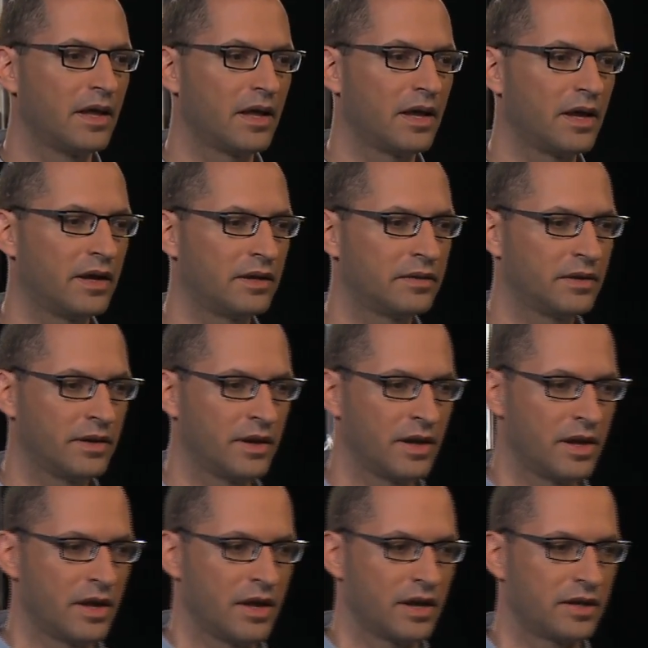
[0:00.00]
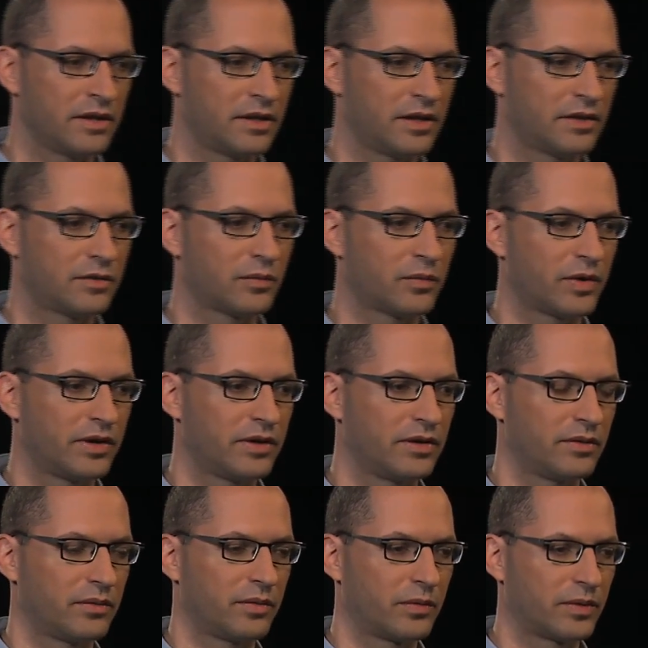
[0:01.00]
And indeed,
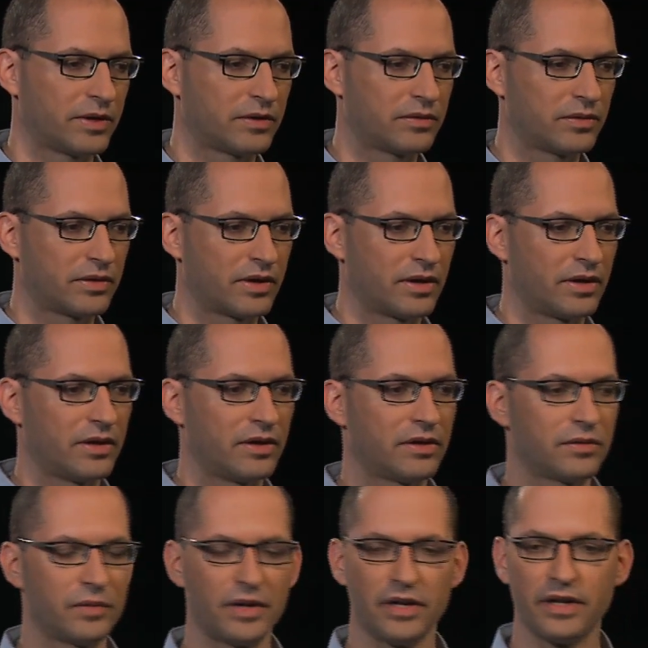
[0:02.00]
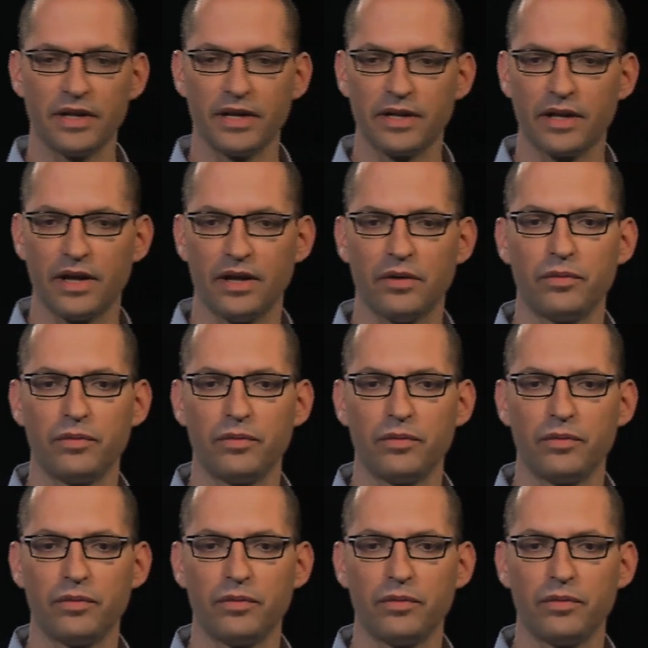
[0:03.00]
when we went to the Twitter data,